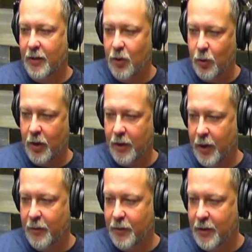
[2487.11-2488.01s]
You are
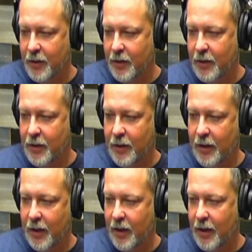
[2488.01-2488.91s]
loved,
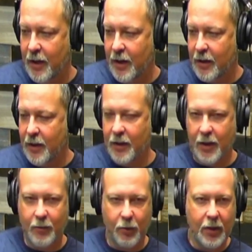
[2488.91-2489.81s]
and I think
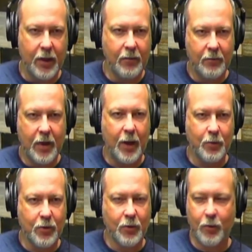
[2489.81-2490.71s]
that really
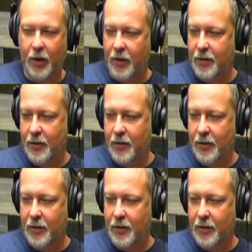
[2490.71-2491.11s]
captures what.